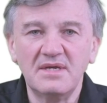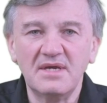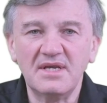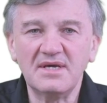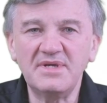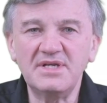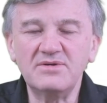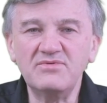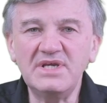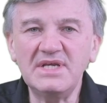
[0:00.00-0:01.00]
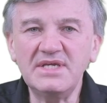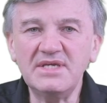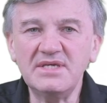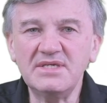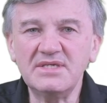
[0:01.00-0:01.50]
And I mean, it really
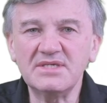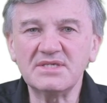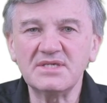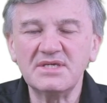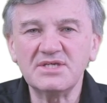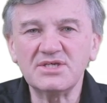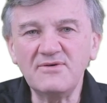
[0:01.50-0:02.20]
is so